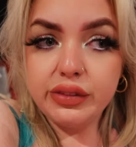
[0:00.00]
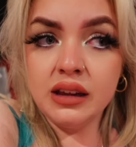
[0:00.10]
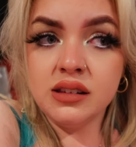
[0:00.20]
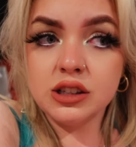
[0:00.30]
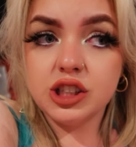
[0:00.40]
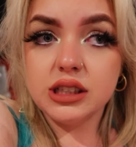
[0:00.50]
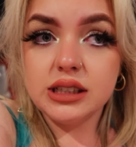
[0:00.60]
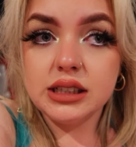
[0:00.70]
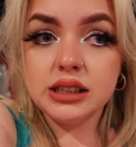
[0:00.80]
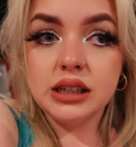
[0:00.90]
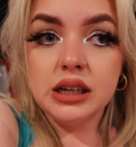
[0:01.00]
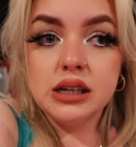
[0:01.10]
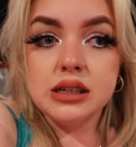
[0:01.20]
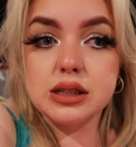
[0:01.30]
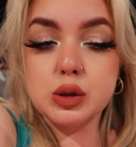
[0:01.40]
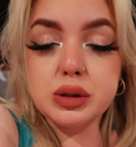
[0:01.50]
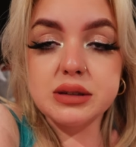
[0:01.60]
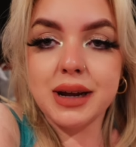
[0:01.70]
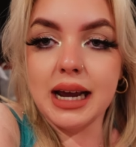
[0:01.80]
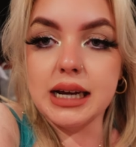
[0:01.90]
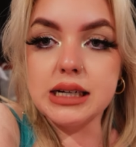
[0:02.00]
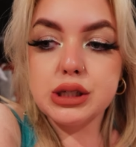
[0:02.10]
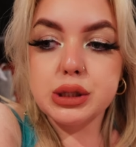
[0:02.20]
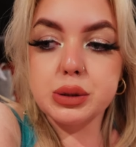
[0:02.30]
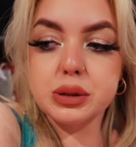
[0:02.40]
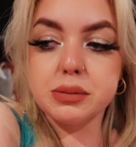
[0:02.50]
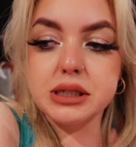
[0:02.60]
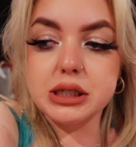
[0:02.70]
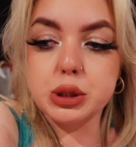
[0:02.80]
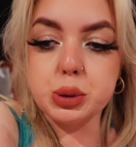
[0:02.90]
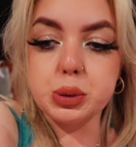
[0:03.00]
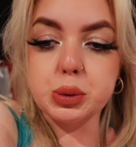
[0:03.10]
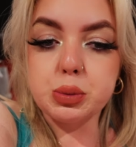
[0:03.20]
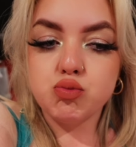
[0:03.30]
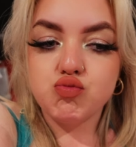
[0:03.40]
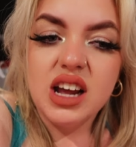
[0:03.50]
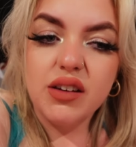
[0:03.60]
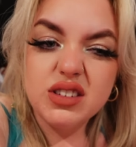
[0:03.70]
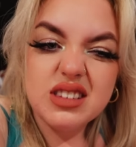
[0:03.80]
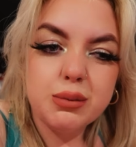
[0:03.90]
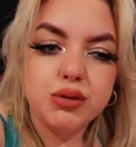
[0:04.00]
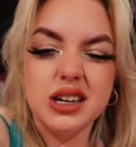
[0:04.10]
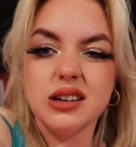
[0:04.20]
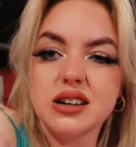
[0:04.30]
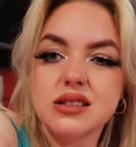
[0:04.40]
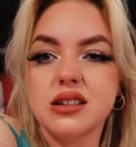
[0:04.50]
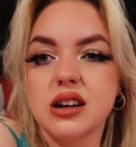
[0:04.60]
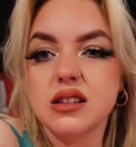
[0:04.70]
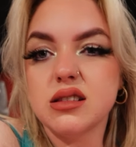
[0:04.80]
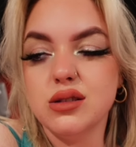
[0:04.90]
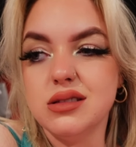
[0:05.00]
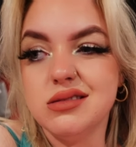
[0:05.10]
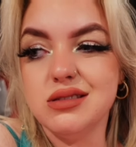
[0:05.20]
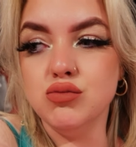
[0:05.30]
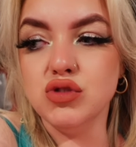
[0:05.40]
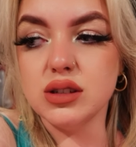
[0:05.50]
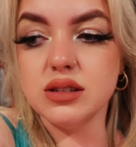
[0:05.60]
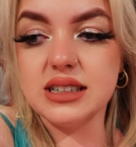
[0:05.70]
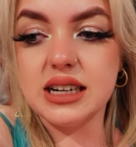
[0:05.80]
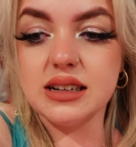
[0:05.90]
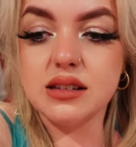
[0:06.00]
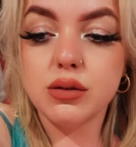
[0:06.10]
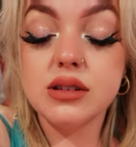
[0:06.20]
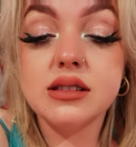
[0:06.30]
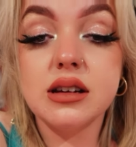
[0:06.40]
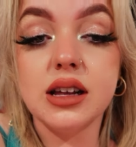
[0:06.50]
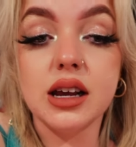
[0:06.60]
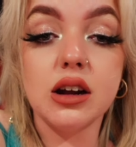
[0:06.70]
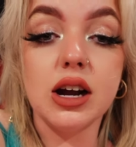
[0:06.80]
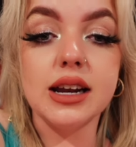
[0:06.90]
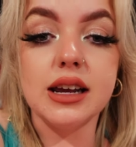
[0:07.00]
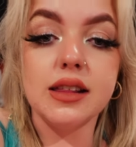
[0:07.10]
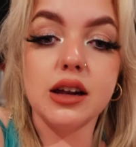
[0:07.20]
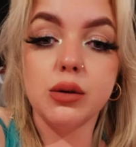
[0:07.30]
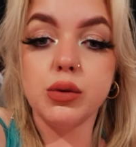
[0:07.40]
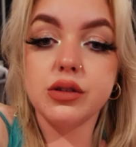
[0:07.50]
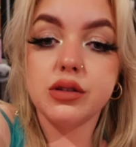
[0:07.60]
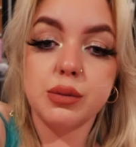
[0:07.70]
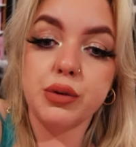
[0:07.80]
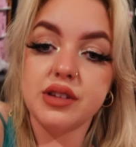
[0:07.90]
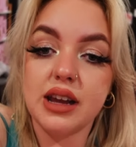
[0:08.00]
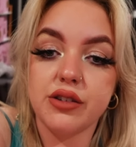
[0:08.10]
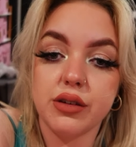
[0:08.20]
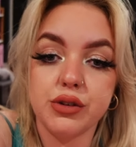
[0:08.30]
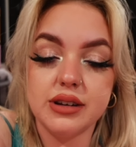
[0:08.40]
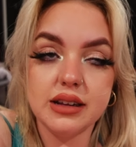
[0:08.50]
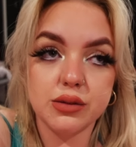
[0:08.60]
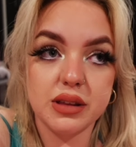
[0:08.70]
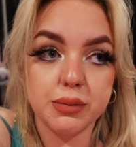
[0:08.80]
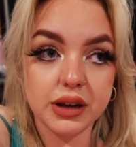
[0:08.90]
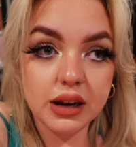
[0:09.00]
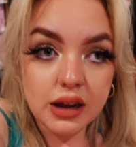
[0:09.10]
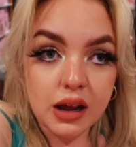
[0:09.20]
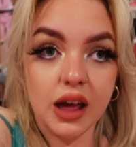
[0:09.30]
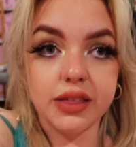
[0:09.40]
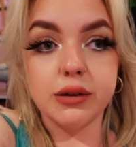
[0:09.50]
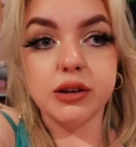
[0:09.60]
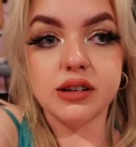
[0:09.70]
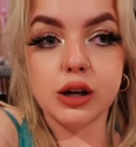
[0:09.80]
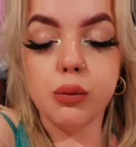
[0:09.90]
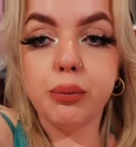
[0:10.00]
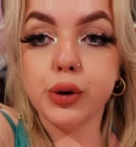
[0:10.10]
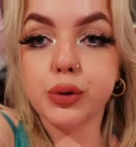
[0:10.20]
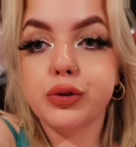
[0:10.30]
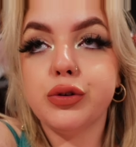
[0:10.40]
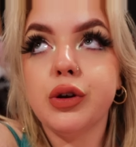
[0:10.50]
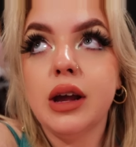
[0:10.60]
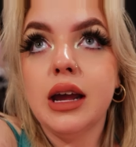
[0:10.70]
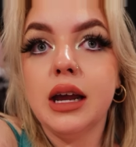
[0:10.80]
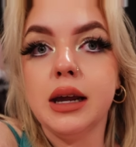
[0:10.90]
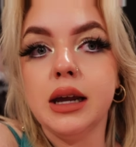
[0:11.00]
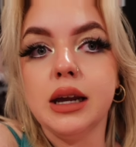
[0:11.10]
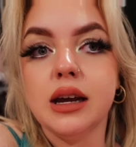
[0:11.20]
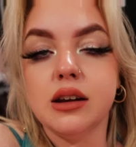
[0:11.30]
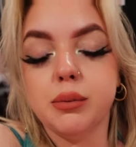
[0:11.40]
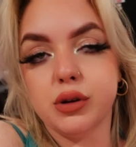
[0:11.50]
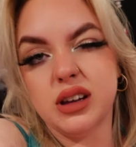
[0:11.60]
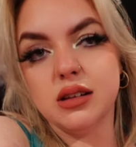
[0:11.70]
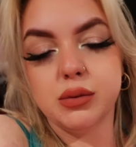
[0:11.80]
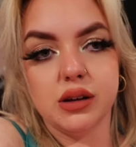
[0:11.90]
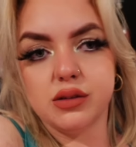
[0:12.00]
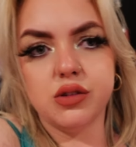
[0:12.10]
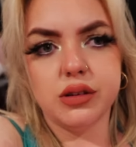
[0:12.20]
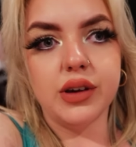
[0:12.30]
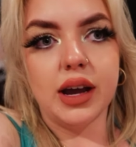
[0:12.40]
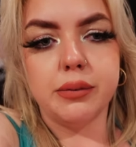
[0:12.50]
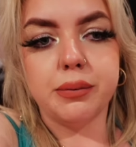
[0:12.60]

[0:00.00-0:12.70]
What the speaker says: It's actually, it's not bad. It's not bad at all. Everyone's like pretty nice tonight. There's no real dickheads. There is like a guy in here that I was supposed to catch up for a dance with, but I think because I got booked, he ended up booking someone else, which is fine.